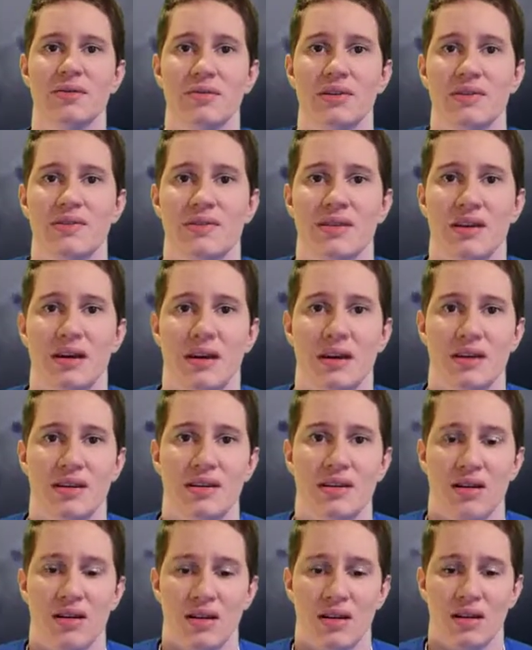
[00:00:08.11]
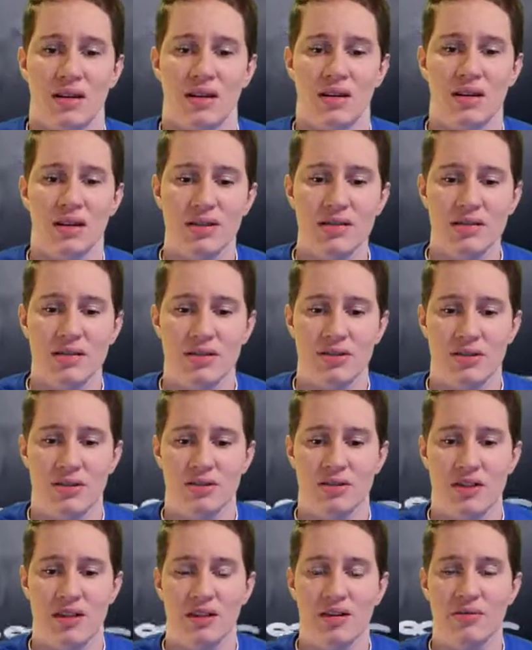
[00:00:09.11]
We've got lesson
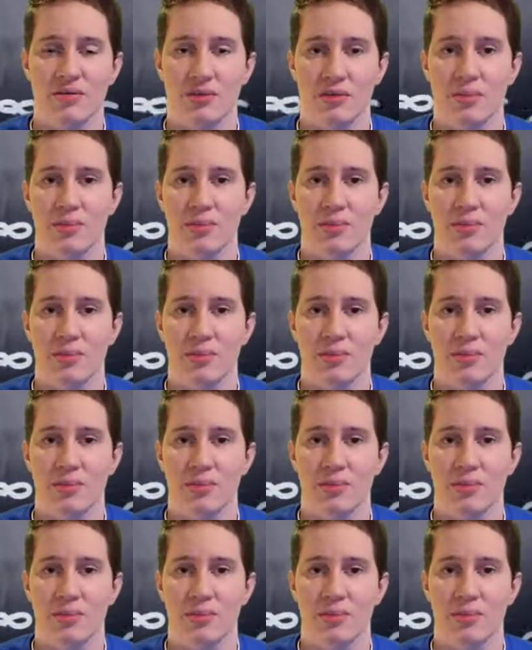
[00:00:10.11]
13 for